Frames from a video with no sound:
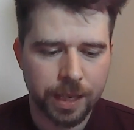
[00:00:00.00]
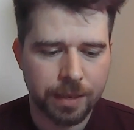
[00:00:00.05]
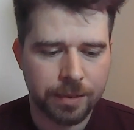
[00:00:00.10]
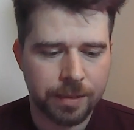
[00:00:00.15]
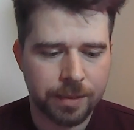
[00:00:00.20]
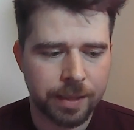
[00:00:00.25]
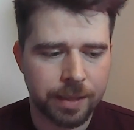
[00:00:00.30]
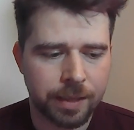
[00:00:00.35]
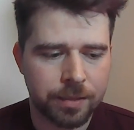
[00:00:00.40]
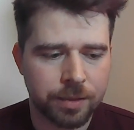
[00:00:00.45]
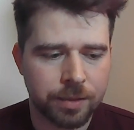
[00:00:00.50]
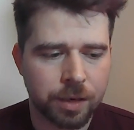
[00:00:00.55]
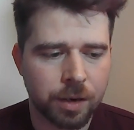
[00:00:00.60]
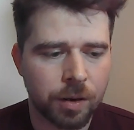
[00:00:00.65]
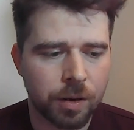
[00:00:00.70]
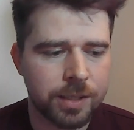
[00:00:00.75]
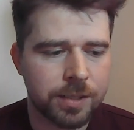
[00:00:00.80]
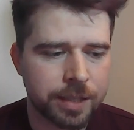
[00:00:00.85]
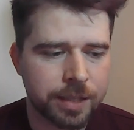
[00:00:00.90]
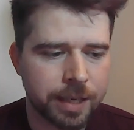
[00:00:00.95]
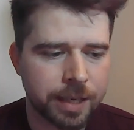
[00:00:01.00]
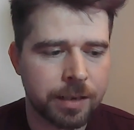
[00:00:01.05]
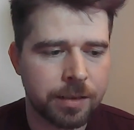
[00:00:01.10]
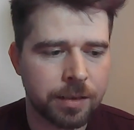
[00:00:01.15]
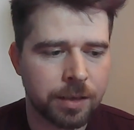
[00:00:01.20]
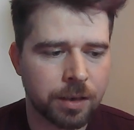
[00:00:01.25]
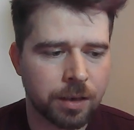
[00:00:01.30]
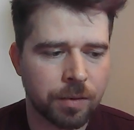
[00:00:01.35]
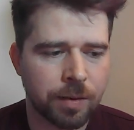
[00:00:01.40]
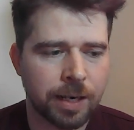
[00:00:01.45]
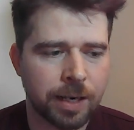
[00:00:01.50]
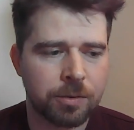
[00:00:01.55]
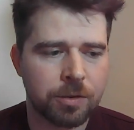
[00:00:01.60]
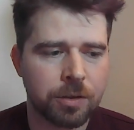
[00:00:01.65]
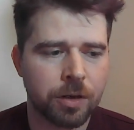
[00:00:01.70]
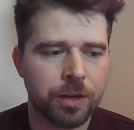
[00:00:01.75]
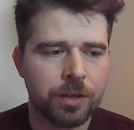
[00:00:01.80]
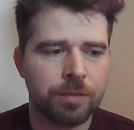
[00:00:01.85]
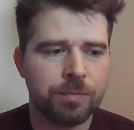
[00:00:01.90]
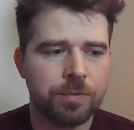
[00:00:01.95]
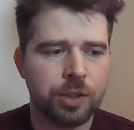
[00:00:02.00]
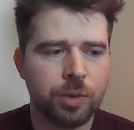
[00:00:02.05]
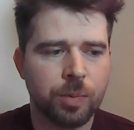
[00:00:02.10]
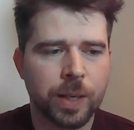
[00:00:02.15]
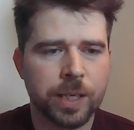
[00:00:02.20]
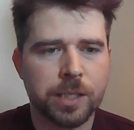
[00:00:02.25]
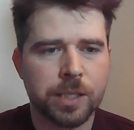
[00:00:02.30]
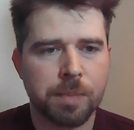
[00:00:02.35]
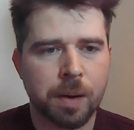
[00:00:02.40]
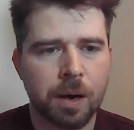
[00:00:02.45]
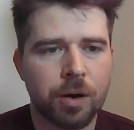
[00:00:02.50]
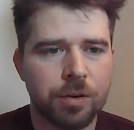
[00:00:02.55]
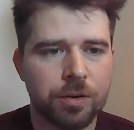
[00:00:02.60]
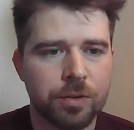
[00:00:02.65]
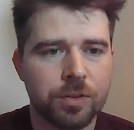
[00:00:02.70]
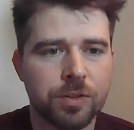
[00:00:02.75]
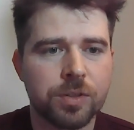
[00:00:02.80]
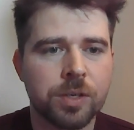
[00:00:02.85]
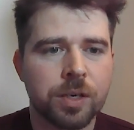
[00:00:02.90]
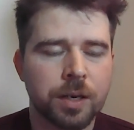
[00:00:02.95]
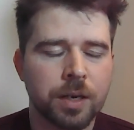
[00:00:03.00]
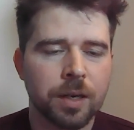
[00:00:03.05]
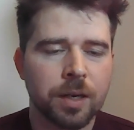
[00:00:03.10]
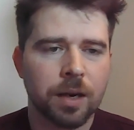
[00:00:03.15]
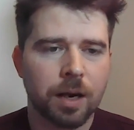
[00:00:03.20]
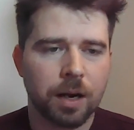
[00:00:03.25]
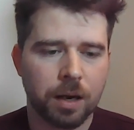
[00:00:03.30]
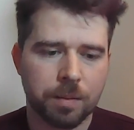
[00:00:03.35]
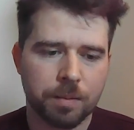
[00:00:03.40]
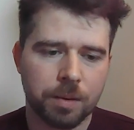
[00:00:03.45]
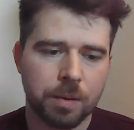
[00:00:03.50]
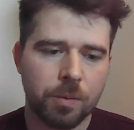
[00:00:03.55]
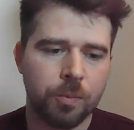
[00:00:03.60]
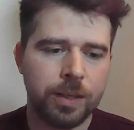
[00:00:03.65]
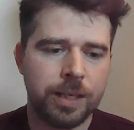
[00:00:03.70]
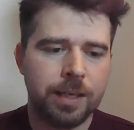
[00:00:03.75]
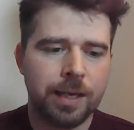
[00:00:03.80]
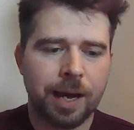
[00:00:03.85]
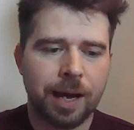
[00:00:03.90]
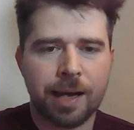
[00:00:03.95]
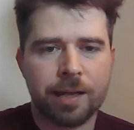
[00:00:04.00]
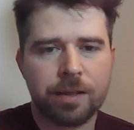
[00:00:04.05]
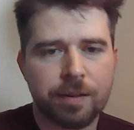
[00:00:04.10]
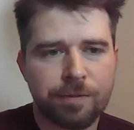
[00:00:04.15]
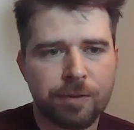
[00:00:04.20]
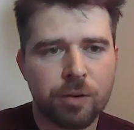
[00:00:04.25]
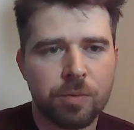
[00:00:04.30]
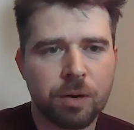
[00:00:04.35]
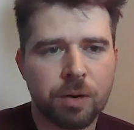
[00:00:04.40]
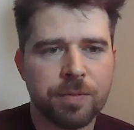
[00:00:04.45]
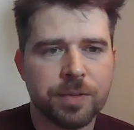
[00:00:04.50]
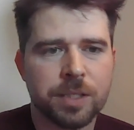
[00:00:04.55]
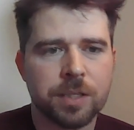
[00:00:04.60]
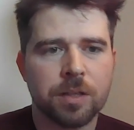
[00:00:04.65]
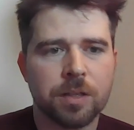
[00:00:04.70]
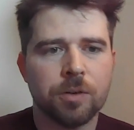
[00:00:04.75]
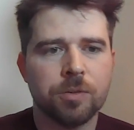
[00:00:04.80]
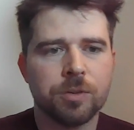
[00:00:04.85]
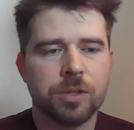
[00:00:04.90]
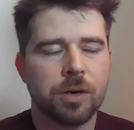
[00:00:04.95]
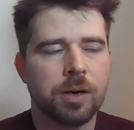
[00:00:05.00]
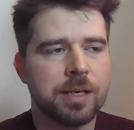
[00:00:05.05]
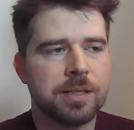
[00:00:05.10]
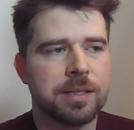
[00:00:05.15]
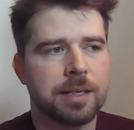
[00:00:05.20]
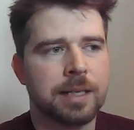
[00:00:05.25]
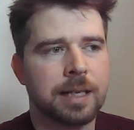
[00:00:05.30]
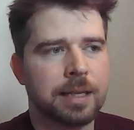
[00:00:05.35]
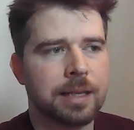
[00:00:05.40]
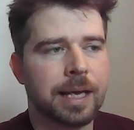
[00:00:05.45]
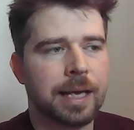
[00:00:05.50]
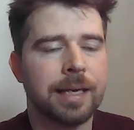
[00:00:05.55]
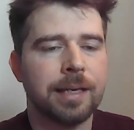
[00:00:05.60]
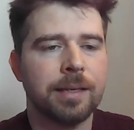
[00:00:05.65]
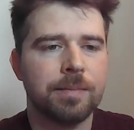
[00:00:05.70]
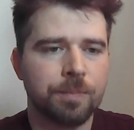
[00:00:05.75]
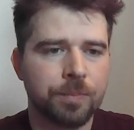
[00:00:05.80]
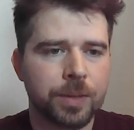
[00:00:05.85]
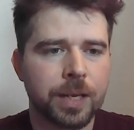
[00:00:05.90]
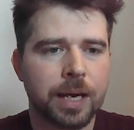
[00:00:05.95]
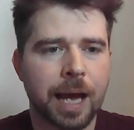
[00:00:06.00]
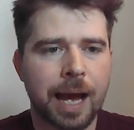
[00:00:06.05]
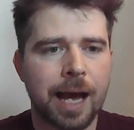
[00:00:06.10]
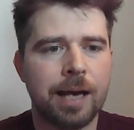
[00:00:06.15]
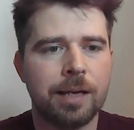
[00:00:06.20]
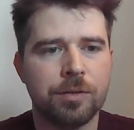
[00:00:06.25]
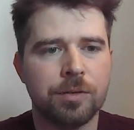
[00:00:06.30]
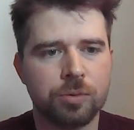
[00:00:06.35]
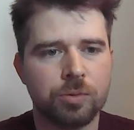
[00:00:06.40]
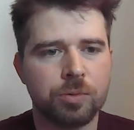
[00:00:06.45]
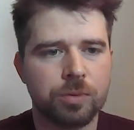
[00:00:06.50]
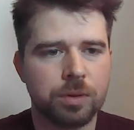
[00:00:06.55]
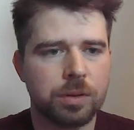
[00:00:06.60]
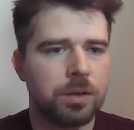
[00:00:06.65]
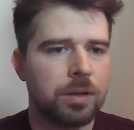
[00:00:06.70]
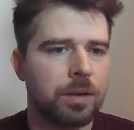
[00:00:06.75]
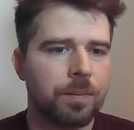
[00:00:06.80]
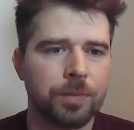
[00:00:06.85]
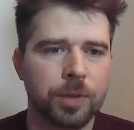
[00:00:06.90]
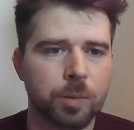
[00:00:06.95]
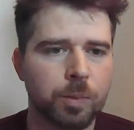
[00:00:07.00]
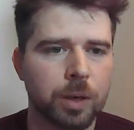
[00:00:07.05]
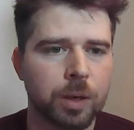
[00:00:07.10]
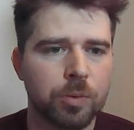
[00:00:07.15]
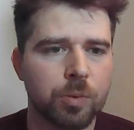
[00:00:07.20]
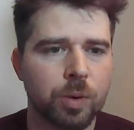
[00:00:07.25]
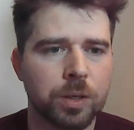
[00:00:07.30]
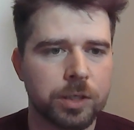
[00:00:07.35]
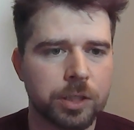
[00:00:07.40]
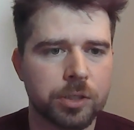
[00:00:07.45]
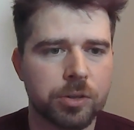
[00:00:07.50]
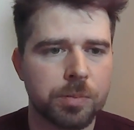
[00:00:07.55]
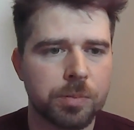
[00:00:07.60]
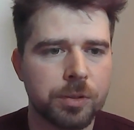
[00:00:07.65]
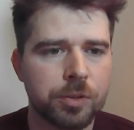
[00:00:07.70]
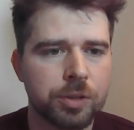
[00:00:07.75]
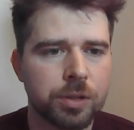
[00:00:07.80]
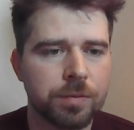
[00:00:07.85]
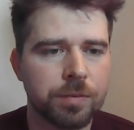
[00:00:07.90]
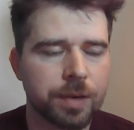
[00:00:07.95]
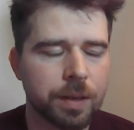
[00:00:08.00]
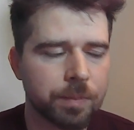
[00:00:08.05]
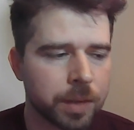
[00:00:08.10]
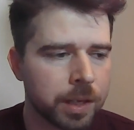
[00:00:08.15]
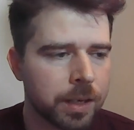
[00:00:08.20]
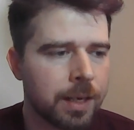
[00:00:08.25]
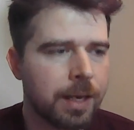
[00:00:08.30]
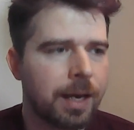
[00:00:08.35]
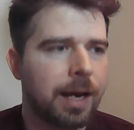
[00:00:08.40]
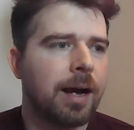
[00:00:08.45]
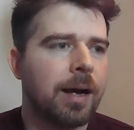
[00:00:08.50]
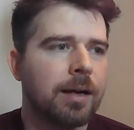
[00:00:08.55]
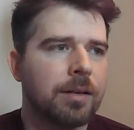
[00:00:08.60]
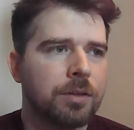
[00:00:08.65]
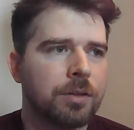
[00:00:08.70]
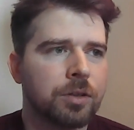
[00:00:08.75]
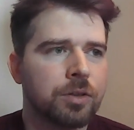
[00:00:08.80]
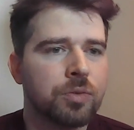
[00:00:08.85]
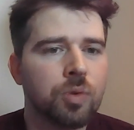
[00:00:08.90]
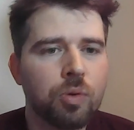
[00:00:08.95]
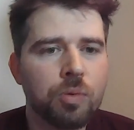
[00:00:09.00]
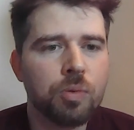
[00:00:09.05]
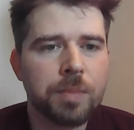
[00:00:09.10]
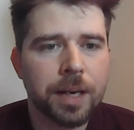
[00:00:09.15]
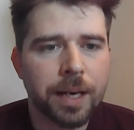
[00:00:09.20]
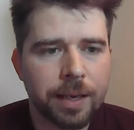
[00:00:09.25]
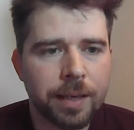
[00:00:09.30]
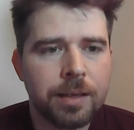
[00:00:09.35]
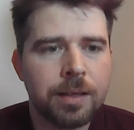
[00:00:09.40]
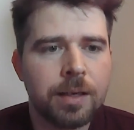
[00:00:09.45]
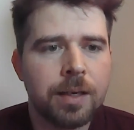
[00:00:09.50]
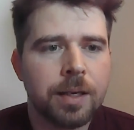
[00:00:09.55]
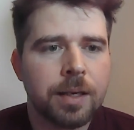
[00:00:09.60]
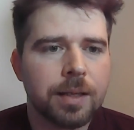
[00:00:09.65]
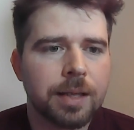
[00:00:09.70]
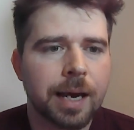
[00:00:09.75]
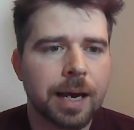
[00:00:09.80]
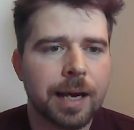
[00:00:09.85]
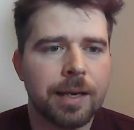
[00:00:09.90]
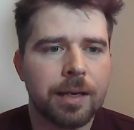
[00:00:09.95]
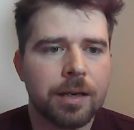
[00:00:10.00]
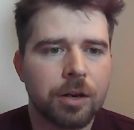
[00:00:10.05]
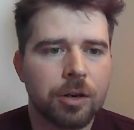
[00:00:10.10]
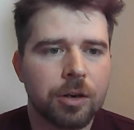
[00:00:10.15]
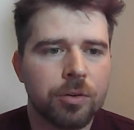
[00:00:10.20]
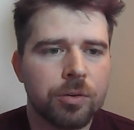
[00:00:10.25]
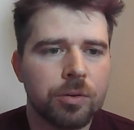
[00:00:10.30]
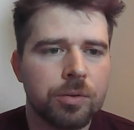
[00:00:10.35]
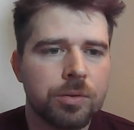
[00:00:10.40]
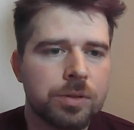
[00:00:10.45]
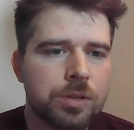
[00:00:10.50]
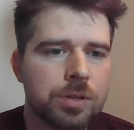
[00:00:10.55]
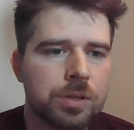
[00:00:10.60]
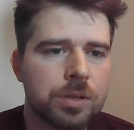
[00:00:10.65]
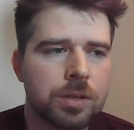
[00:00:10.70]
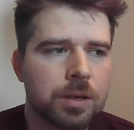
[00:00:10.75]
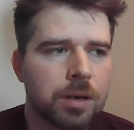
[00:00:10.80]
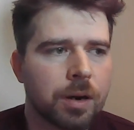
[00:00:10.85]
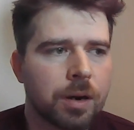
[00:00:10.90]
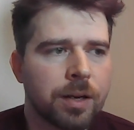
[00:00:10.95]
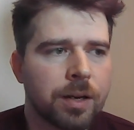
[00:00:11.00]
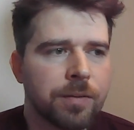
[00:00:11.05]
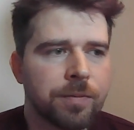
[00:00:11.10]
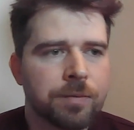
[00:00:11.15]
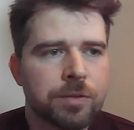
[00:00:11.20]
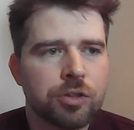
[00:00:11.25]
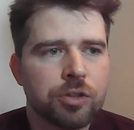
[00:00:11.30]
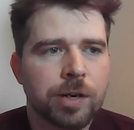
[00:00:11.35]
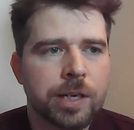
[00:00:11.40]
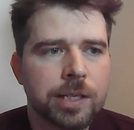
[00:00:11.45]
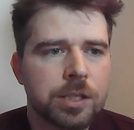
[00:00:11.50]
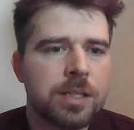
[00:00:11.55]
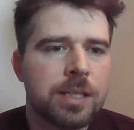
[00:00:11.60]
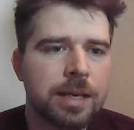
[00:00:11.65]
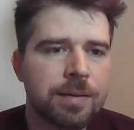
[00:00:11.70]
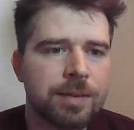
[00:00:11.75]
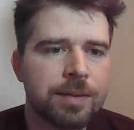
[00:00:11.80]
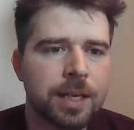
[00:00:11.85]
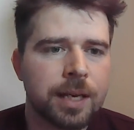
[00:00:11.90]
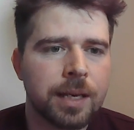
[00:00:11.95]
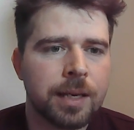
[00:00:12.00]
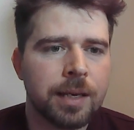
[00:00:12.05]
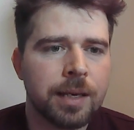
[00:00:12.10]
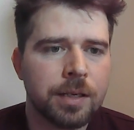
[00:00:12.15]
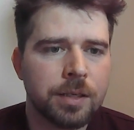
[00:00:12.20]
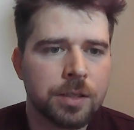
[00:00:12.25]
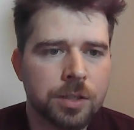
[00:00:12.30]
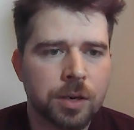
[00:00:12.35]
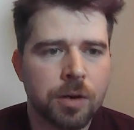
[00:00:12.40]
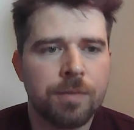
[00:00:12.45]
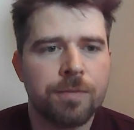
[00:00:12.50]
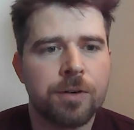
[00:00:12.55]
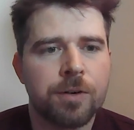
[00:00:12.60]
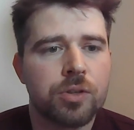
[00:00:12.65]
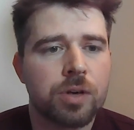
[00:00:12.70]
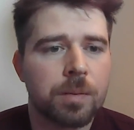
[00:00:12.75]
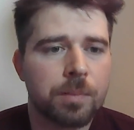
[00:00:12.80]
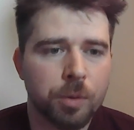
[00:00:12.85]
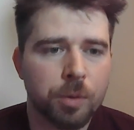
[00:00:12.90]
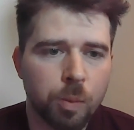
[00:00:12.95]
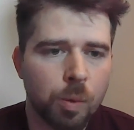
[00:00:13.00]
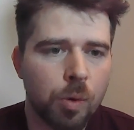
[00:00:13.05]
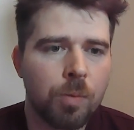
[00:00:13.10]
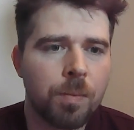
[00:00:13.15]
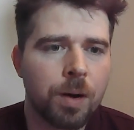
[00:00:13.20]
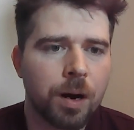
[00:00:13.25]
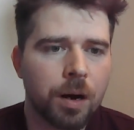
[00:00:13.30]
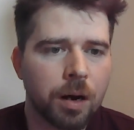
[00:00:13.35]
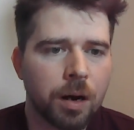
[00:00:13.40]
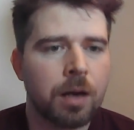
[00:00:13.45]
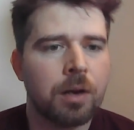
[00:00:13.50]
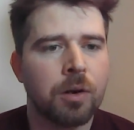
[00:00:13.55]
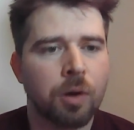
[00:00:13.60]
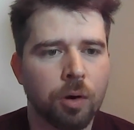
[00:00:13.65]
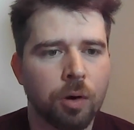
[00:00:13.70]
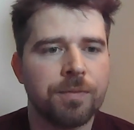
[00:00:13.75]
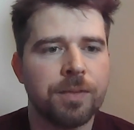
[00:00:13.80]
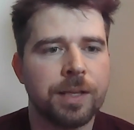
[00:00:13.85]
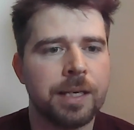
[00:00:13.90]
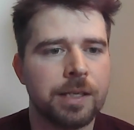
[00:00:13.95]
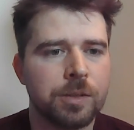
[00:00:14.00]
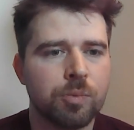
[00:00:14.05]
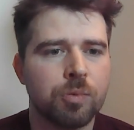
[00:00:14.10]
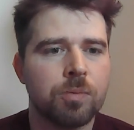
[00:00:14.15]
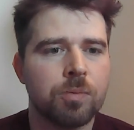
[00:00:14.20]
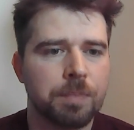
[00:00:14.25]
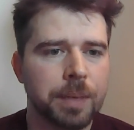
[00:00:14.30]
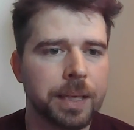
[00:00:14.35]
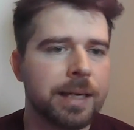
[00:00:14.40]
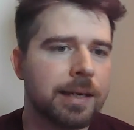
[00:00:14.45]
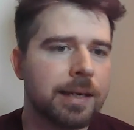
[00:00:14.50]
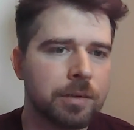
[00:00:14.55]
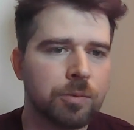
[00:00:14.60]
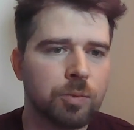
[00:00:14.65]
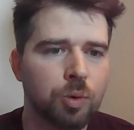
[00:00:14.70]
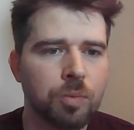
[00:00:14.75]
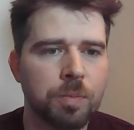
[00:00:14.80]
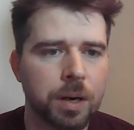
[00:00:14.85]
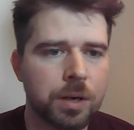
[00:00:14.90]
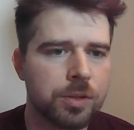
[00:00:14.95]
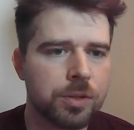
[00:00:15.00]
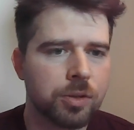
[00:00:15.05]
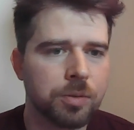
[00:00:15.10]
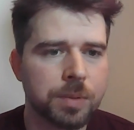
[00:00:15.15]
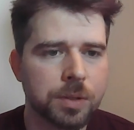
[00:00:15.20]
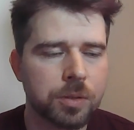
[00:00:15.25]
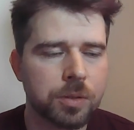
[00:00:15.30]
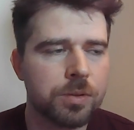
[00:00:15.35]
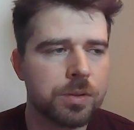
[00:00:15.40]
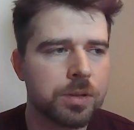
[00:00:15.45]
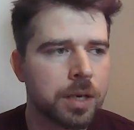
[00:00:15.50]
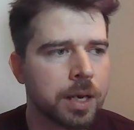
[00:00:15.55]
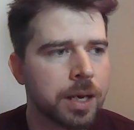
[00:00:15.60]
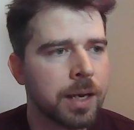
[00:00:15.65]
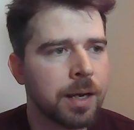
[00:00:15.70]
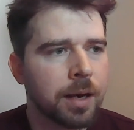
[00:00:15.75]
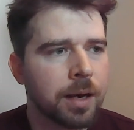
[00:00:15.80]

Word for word: and then ITN are our kind of US partners. We hand the film over to those guys, and then they handle the worldwide distribution of it. And normally that includes kind of straight to DVD. So, for example, Walmart, a lot of these will be in Walmart superstores.